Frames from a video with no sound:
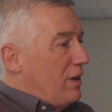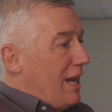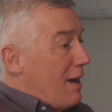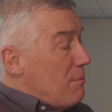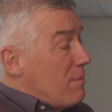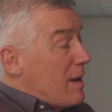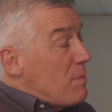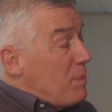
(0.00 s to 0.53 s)
Let
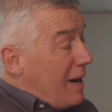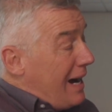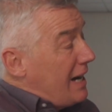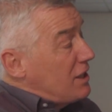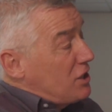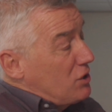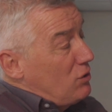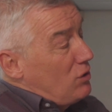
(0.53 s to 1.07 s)
me
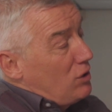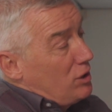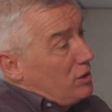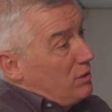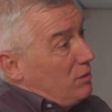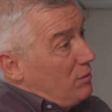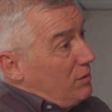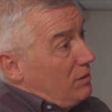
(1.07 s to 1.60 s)
pass
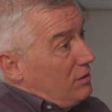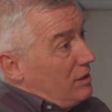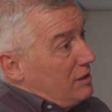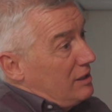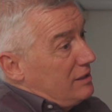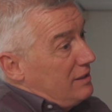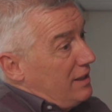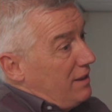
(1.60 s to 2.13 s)
on
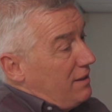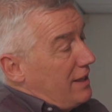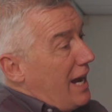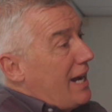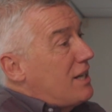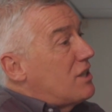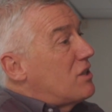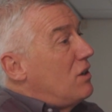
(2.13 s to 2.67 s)
the
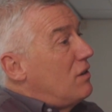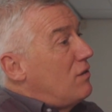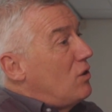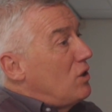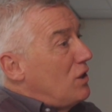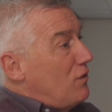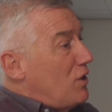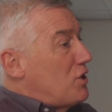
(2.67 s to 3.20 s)
thanks of
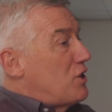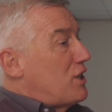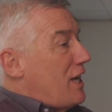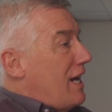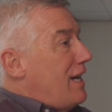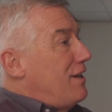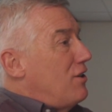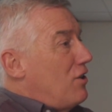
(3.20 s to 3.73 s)
all of us
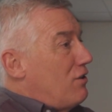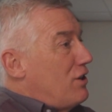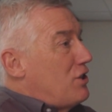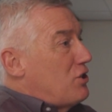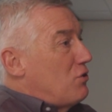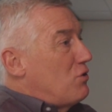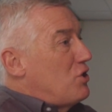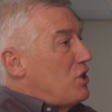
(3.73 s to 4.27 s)
in our
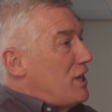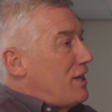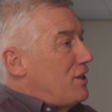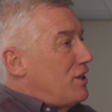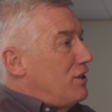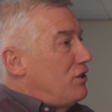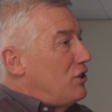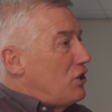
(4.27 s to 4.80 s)

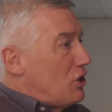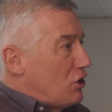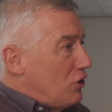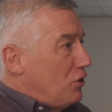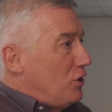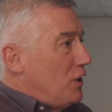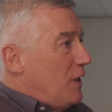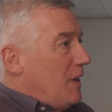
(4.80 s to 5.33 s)
association to
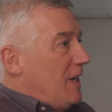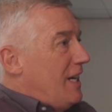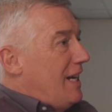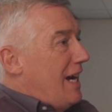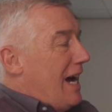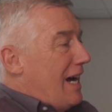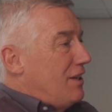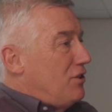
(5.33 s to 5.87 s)
you
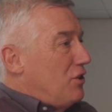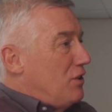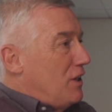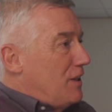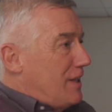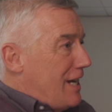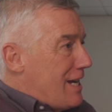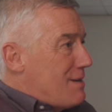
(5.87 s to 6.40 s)
and to the
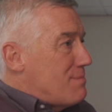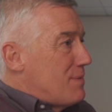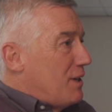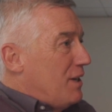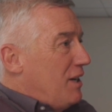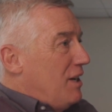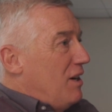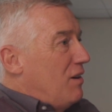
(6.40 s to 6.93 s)
team
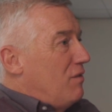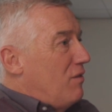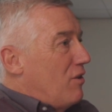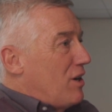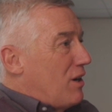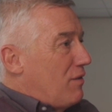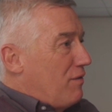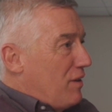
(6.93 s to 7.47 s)
for
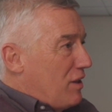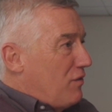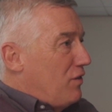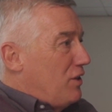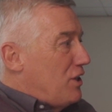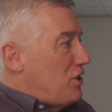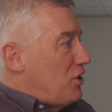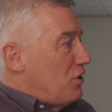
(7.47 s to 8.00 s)
your
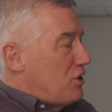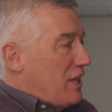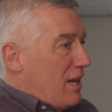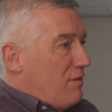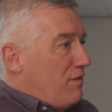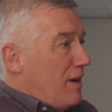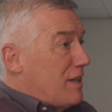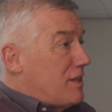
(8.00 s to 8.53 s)
faithfulness, your
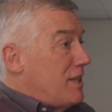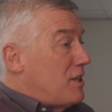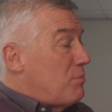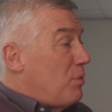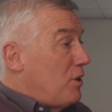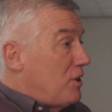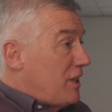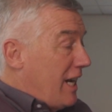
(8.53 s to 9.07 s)
steadfastness,
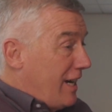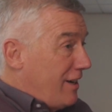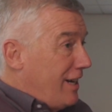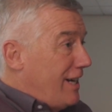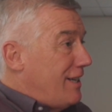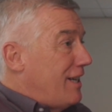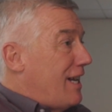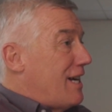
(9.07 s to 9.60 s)
particularly
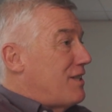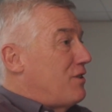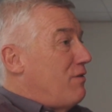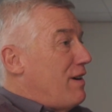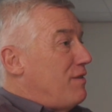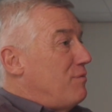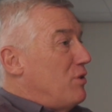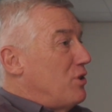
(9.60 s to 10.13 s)
in the last
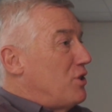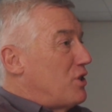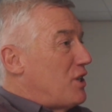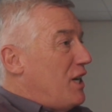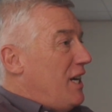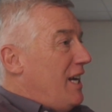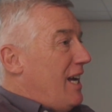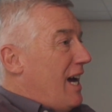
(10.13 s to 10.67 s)
12 months,
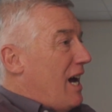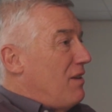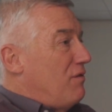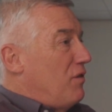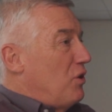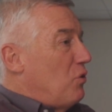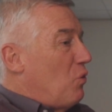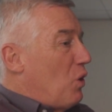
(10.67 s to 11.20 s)
and
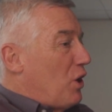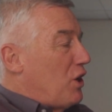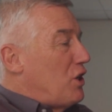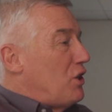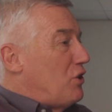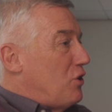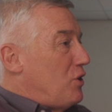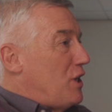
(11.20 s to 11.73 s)
for the work that you
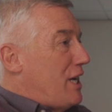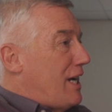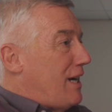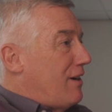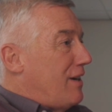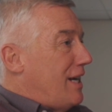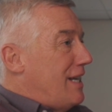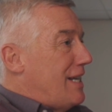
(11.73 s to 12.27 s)
do
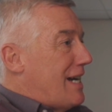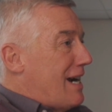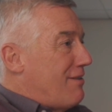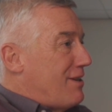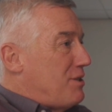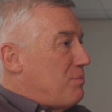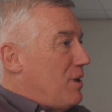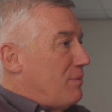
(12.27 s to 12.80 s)
here in the
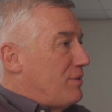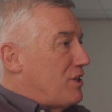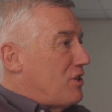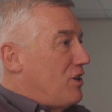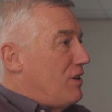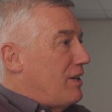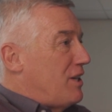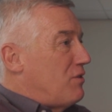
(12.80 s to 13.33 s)
Irish Baptist
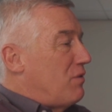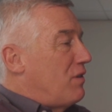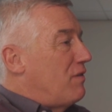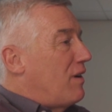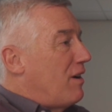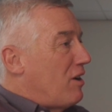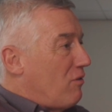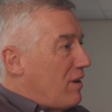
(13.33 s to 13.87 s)
College. We're
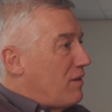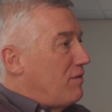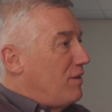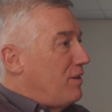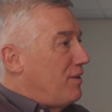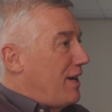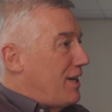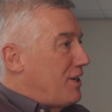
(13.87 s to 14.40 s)
very grateful.
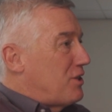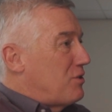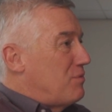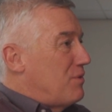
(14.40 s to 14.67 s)
Thank you so